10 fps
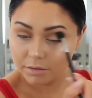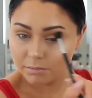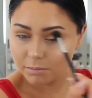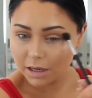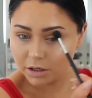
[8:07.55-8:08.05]

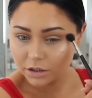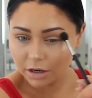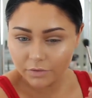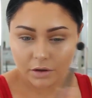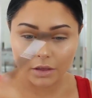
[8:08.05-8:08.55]
make
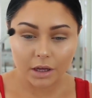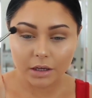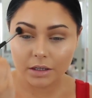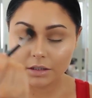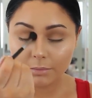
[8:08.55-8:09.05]
sure
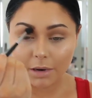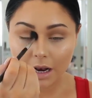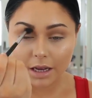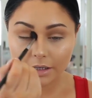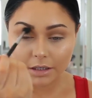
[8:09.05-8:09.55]
everything is
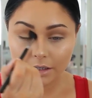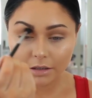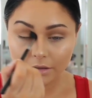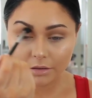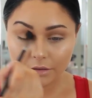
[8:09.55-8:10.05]

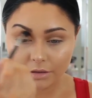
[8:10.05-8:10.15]
blended.